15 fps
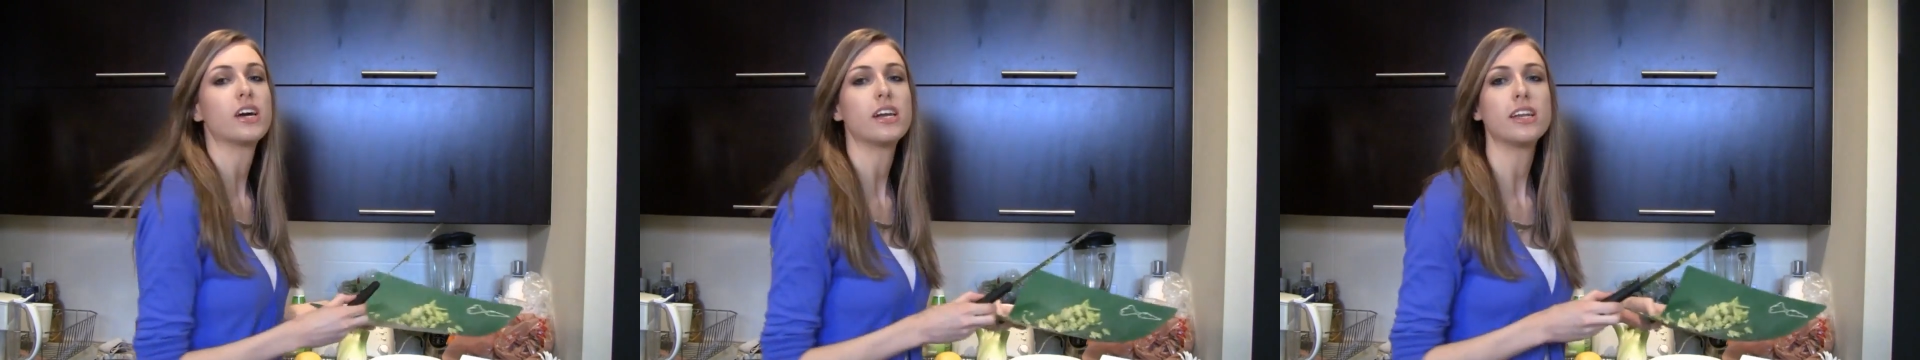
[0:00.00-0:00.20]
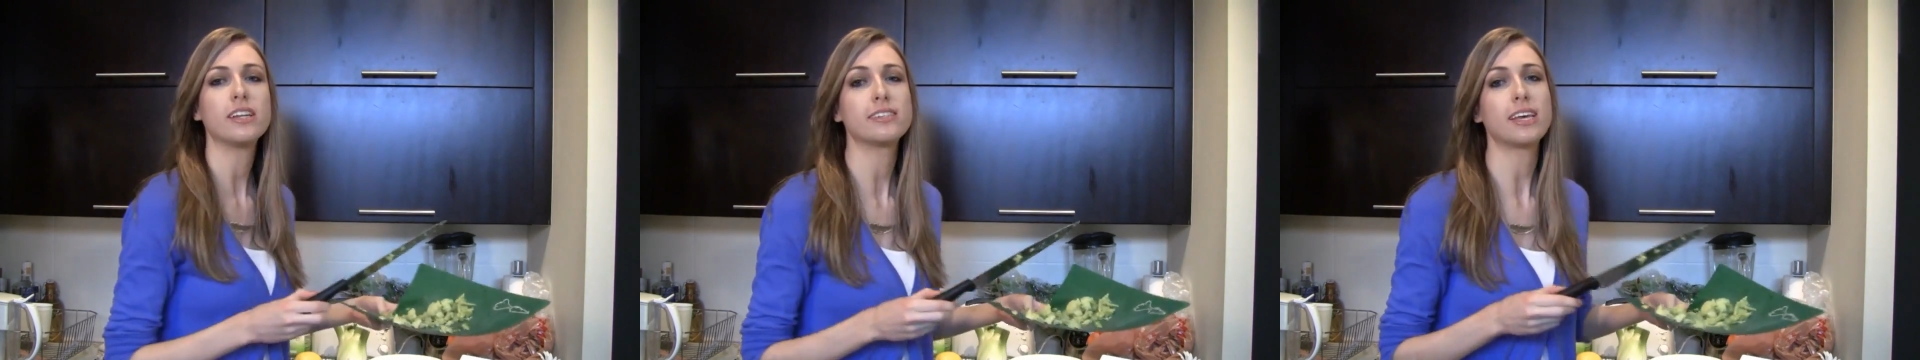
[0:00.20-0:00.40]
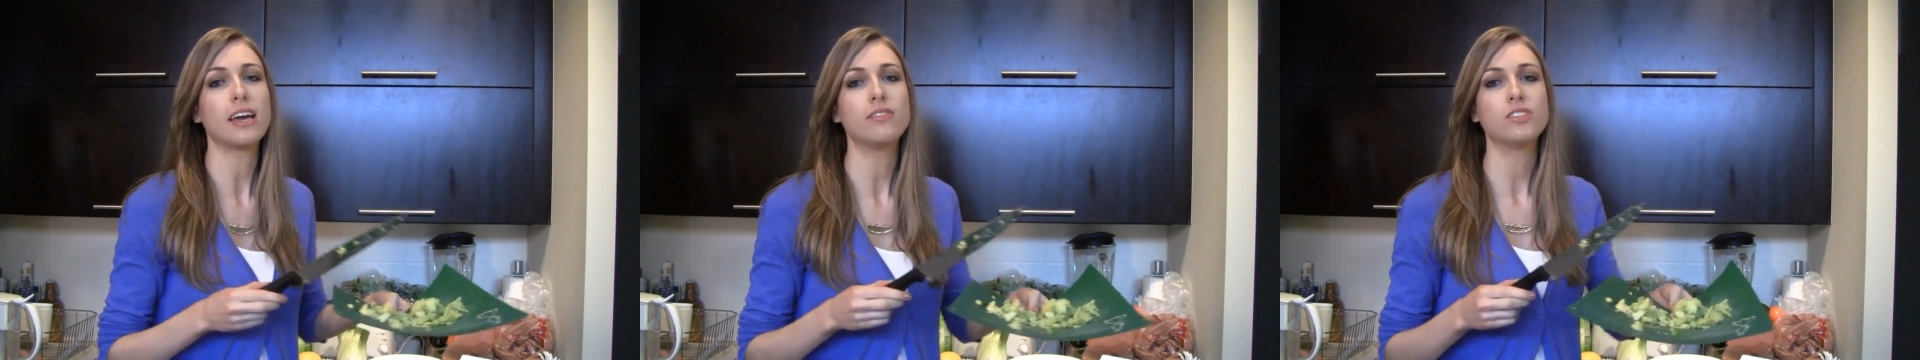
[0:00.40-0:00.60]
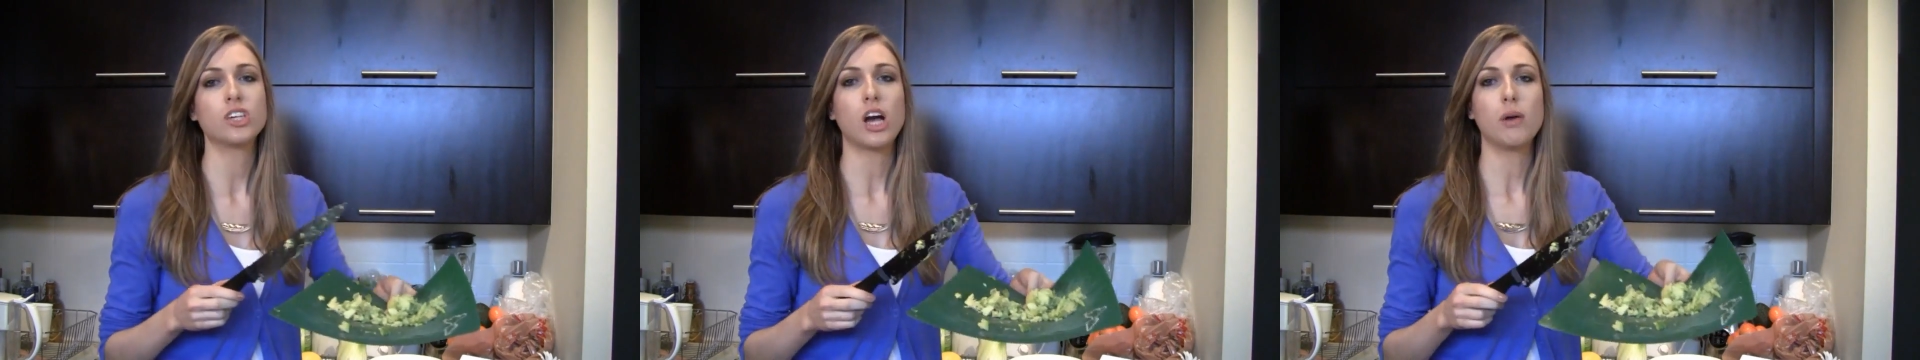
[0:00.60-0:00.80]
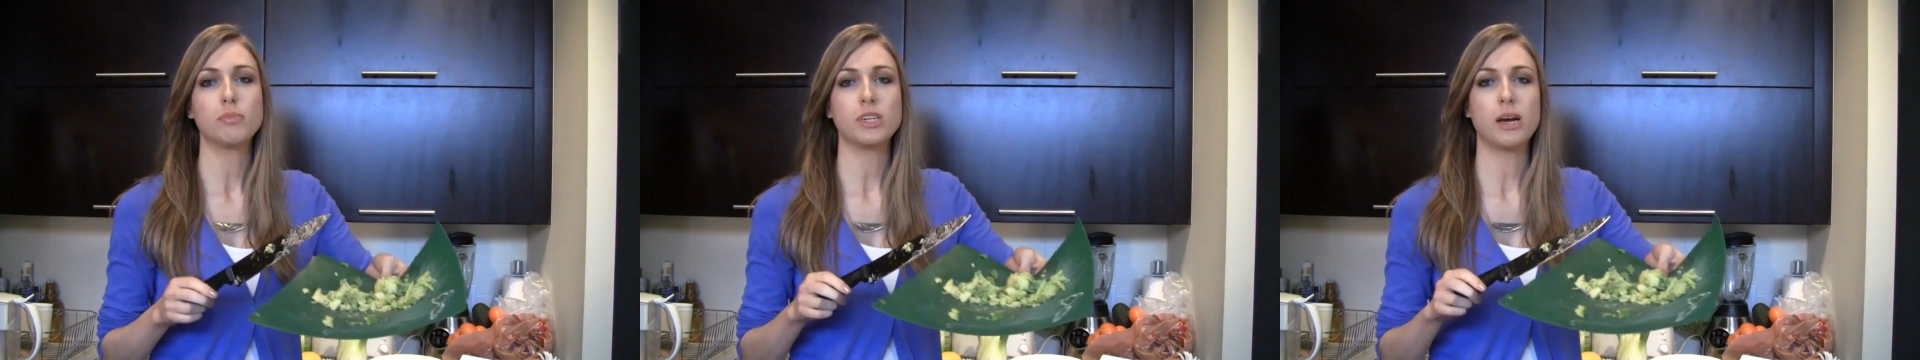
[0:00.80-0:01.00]
done is I've
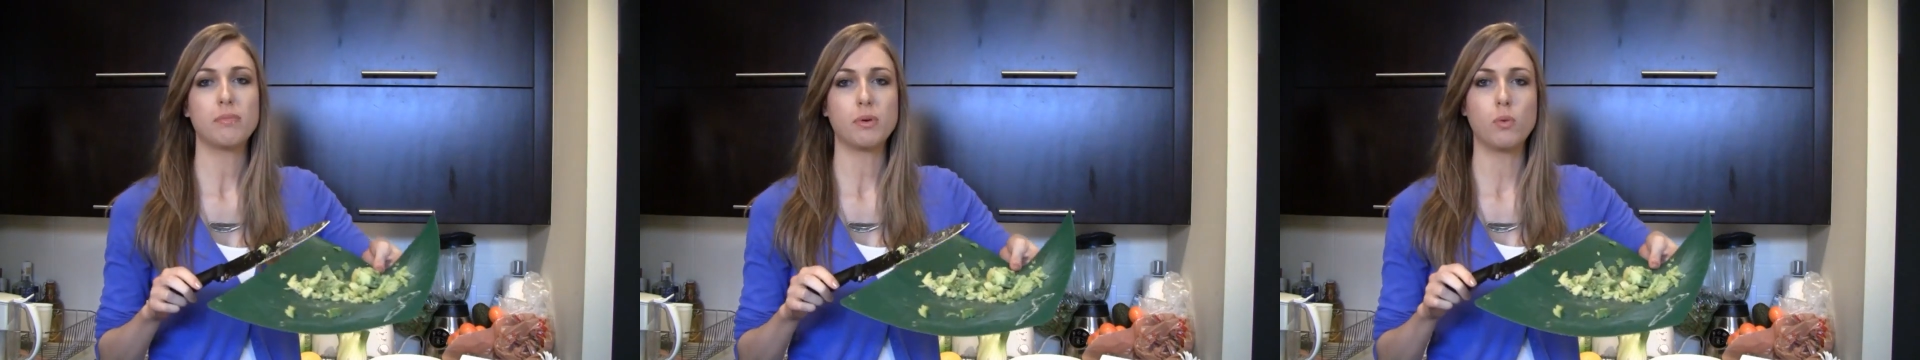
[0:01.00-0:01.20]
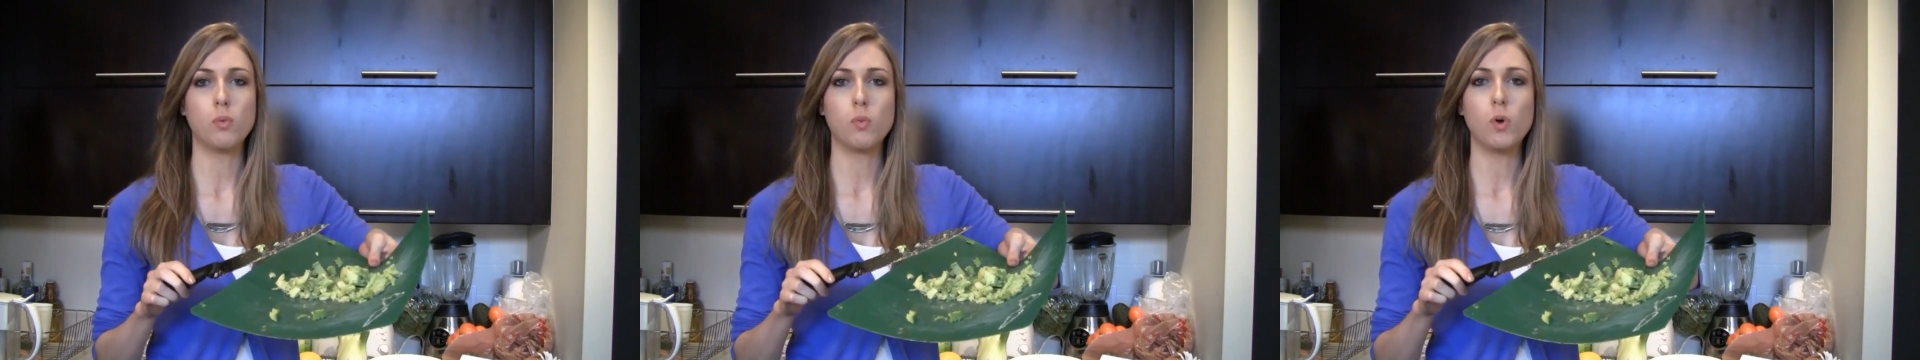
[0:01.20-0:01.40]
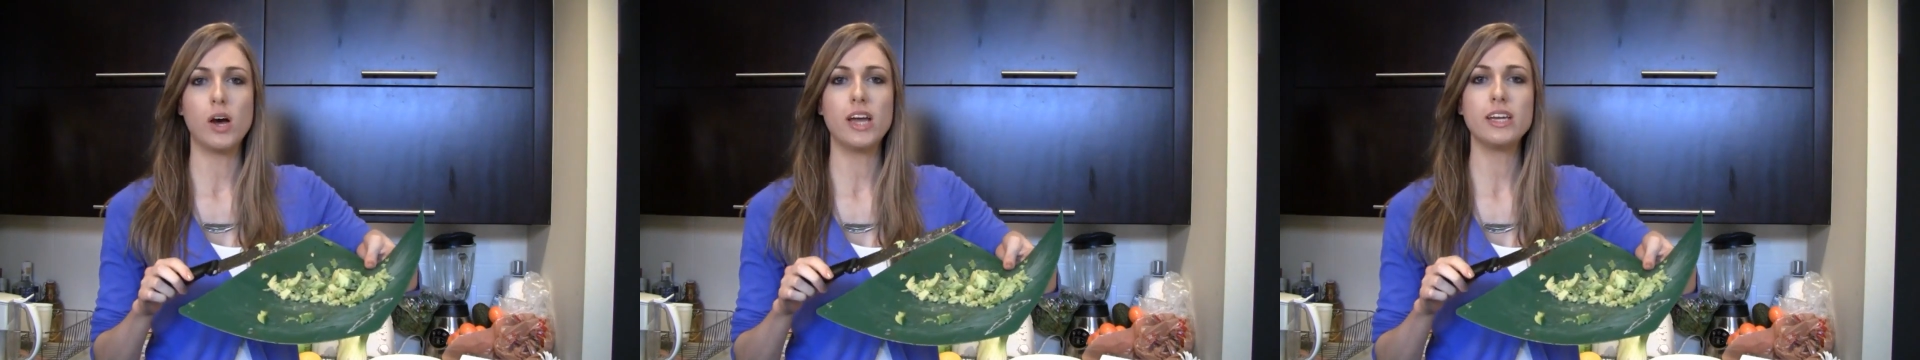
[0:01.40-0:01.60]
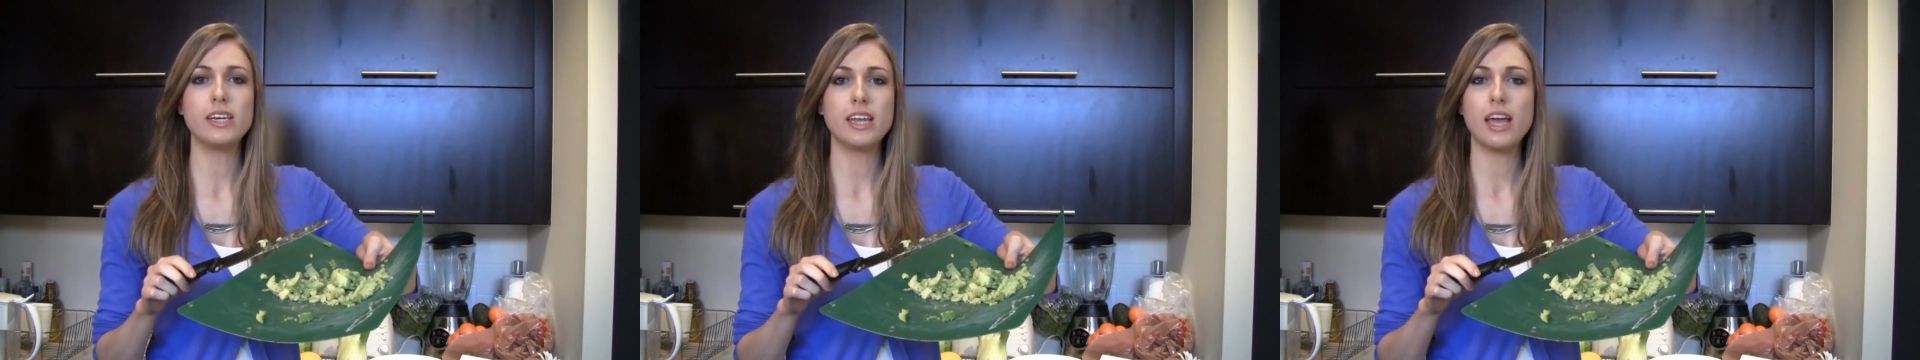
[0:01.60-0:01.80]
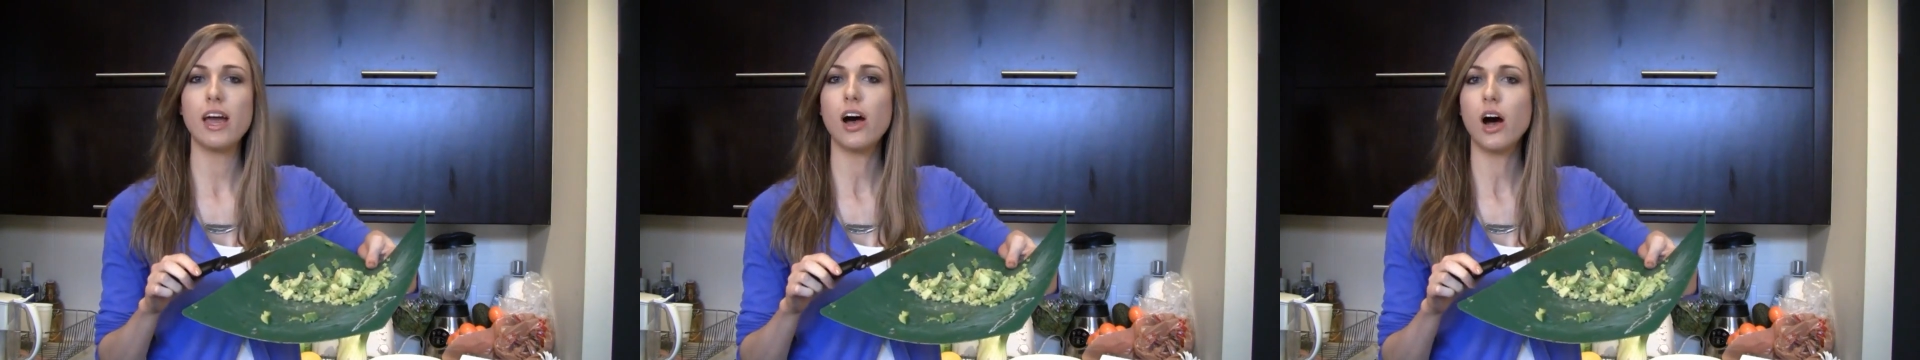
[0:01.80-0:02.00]
chopped up
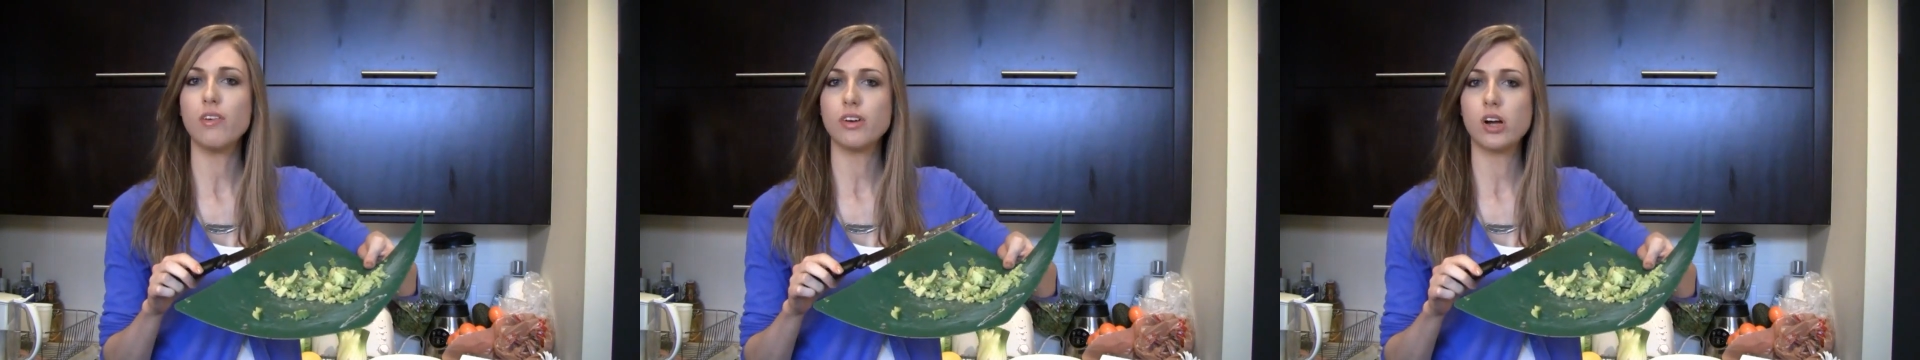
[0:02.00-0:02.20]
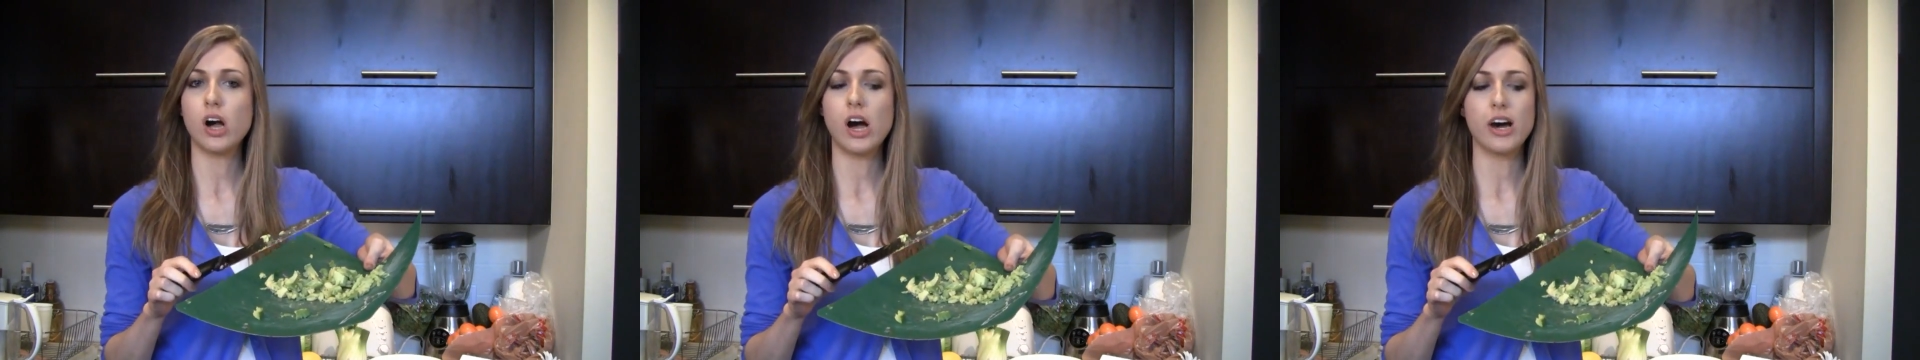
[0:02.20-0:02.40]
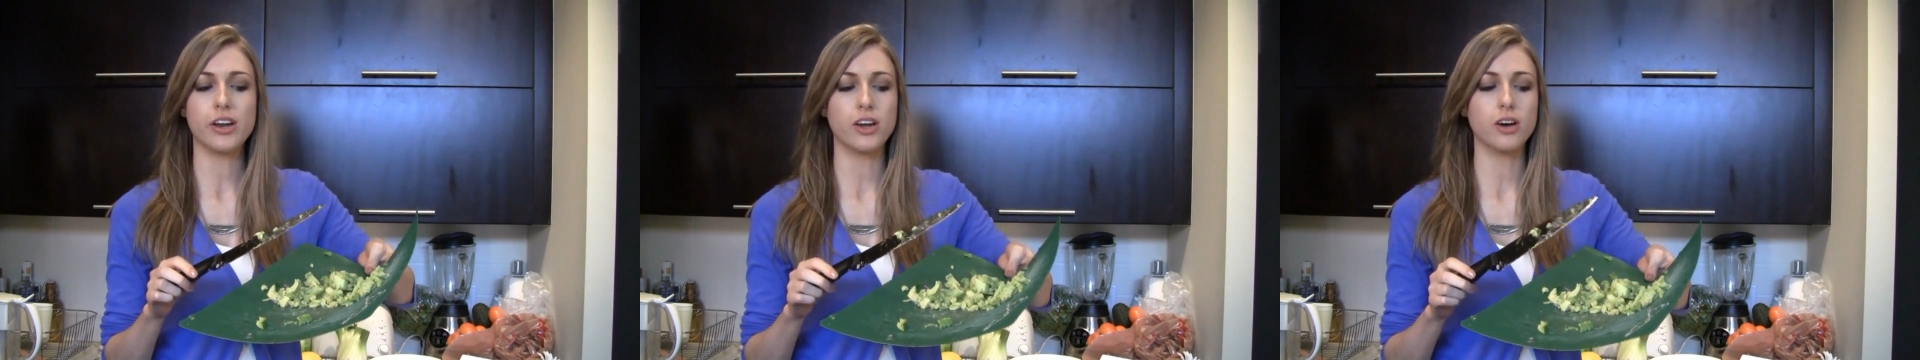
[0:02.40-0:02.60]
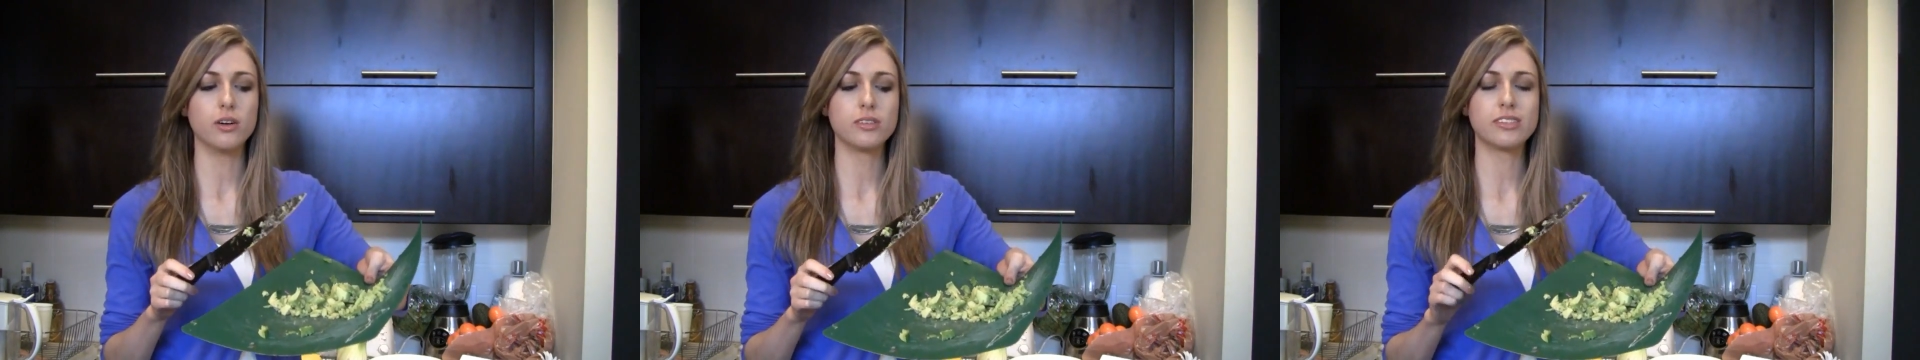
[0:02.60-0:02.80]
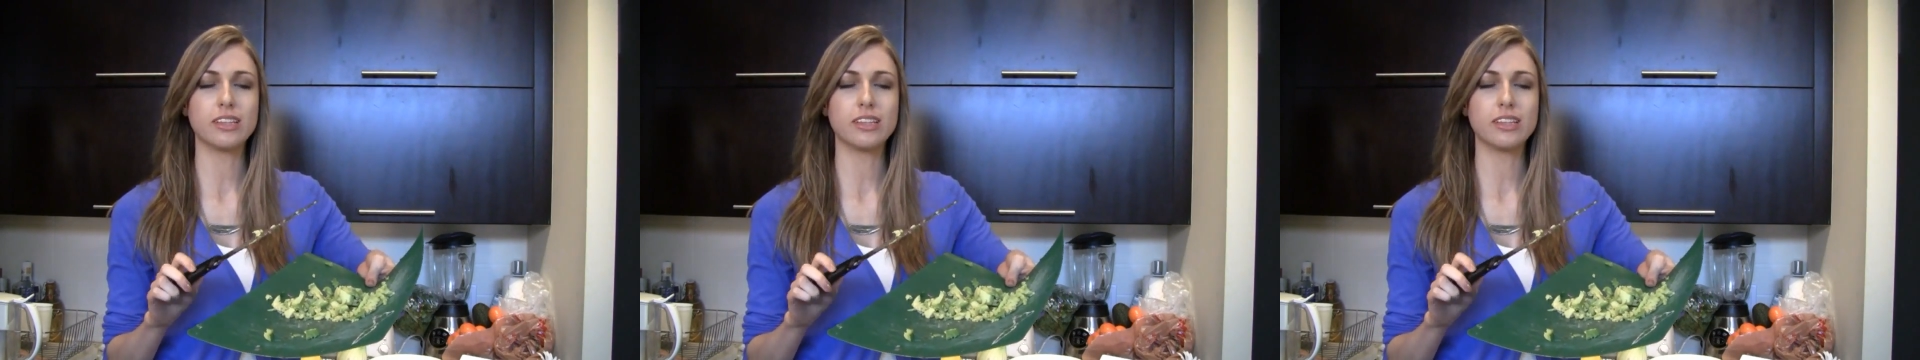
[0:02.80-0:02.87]
1 avocado,